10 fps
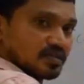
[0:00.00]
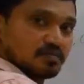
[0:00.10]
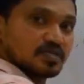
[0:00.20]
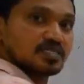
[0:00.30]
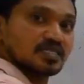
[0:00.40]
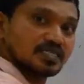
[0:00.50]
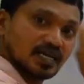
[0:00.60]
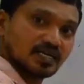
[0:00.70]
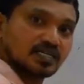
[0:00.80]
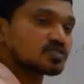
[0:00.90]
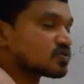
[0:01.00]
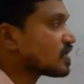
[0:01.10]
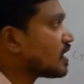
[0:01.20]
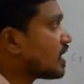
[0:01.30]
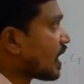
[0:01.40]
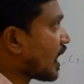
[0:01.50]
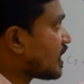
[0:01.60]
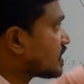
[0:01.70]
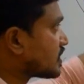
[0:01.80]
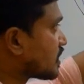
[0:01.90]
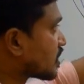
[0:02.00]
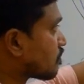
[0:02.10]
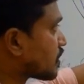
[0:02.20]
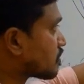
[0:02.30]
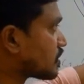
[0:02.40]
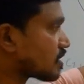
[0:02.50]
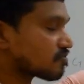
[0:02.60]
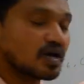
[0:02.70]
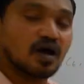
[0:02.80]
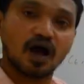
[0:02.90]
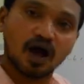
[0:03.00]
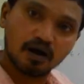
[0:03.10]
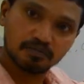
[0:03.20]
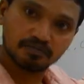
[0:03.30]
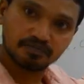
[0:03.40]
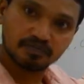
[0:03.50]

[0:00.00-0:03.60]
That means it enters into the anterior compartment of the arm.